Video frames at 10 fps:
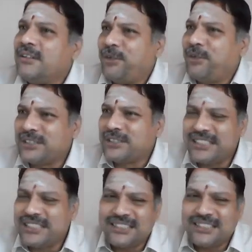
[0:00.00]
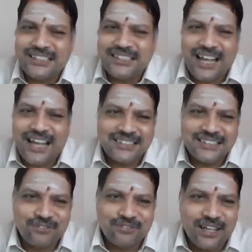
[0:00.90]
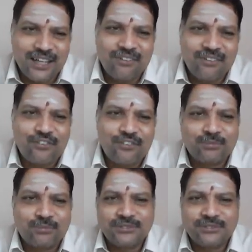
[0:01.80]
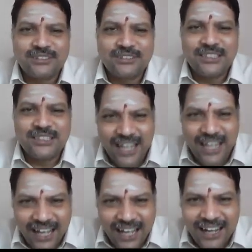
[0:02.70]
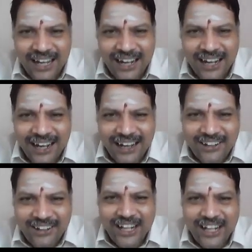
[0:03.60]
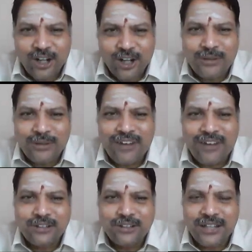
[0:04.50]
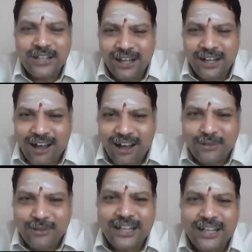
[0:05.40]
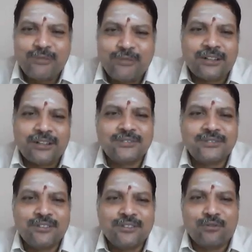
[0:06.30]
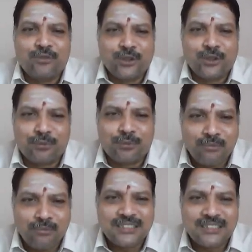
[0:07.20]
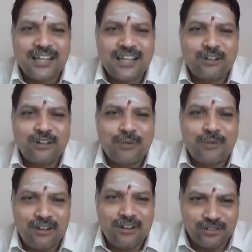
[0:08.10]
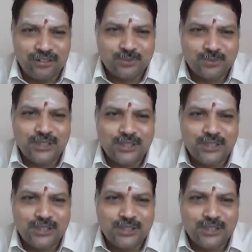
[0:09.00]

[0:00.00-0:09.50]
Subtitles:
because it is not in the hands of the firm, it is a real economic value in a corporate agreement. When you promise that I will pay this much